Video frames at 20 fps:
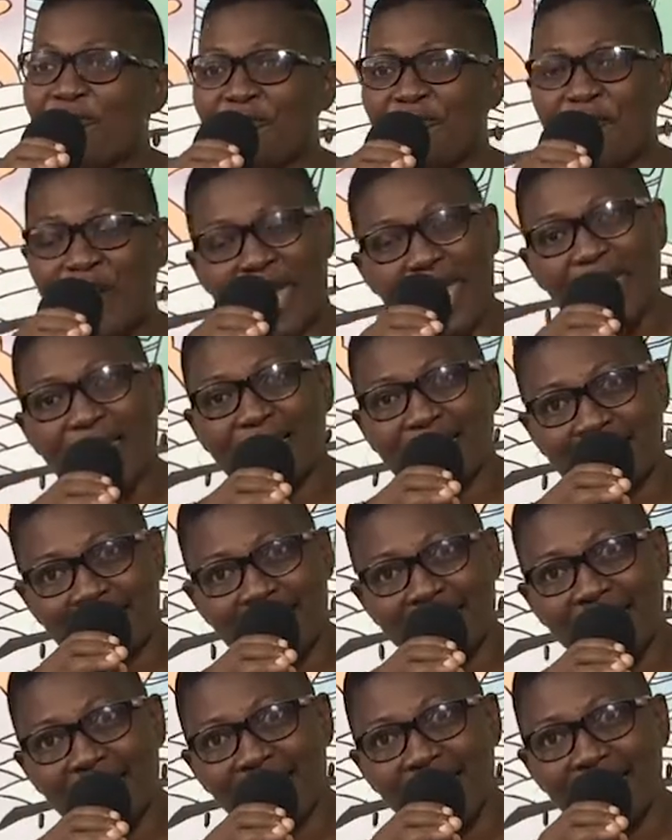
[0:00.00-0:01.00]
faith
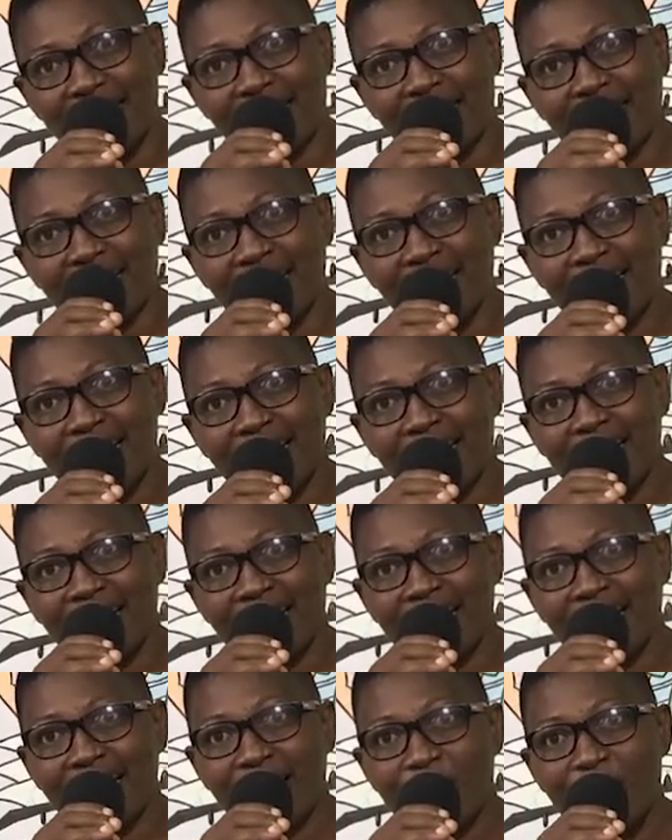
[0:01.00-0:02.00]

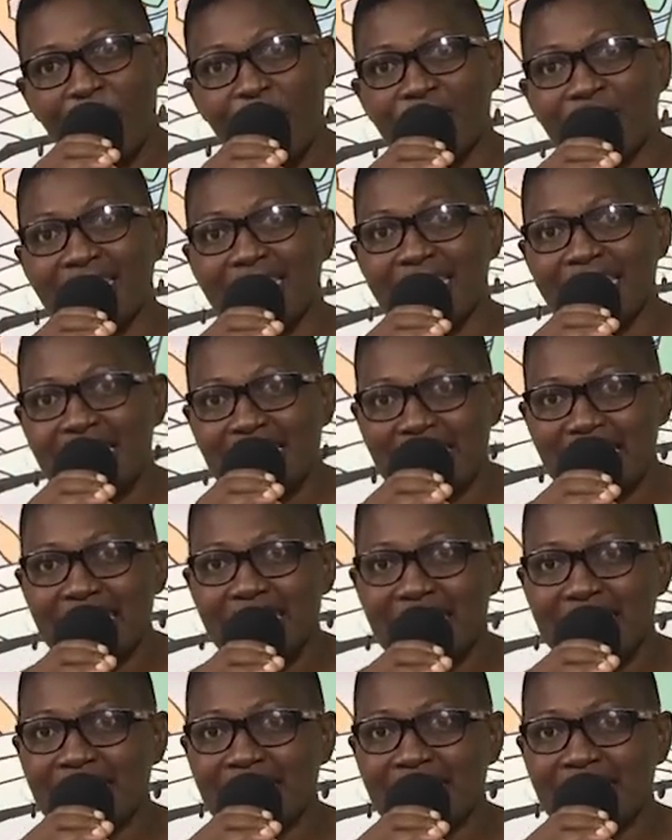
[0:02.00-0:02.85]
was this?